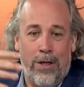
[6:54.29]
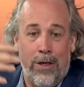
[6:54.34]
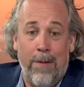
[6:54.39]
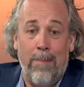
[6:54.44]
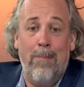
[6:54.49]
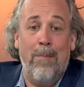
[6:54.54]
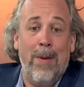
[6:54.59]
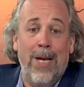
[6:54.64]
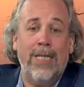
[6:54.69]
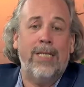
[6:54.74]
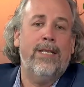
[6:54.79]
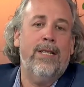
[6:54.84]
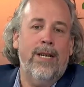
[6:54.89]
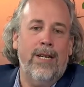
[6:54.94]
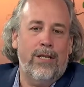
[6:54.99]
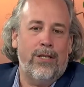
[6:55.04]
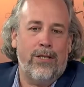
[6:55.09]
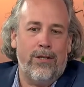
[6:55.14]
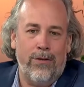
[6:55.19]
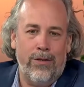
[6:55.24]
the,
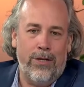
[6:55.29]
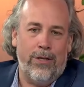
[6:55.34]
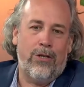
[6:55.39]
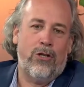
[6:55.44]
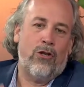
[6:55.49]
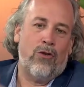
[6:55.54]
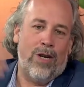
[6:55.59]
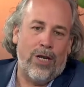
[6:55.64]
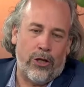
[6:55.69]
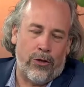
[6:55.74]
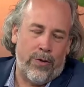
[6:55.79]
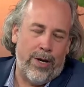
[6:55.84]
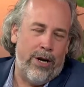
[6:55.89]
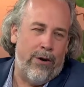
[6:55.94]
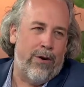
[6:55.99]
business, so the treasury